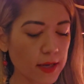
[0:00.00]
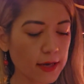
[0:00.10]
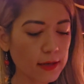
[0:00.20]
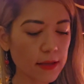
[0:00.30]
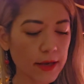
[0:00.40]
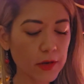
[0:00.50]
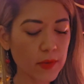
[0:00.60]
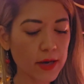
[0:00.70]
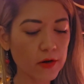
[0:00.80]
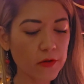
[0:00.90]
In like
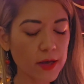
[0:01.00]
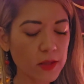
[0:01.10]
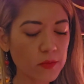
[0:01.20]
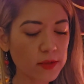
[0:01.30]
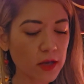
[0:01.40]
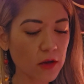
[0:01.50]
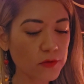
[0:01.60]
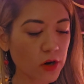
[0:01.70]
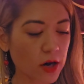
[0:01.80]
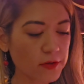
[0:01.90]
manner, they
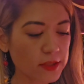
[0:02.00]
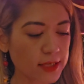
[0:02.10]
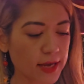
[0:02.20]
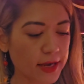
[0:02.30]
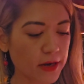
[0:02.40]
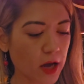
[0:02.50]
themselves are often taken